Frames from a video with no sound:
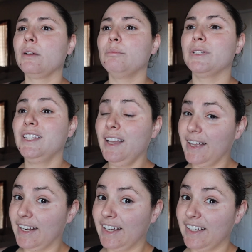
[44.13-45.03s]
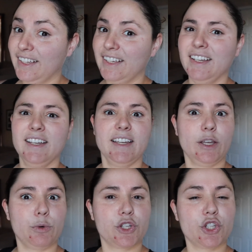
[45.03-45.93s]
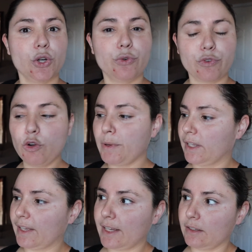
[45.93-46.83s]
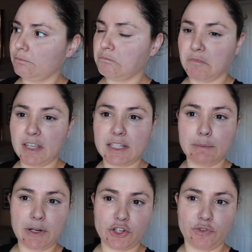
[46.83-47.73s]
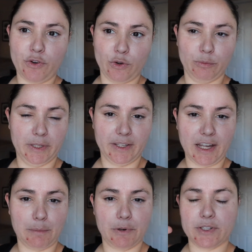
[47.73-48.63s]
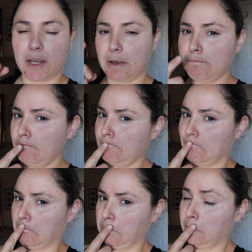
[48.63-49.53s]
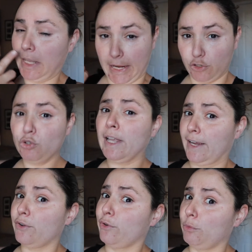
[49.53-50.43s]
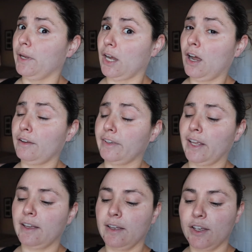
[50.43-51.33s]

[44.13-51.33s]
But then it was so foamy, like this much foam in the cup. And I was like, hmm, I do like a foamy coffee.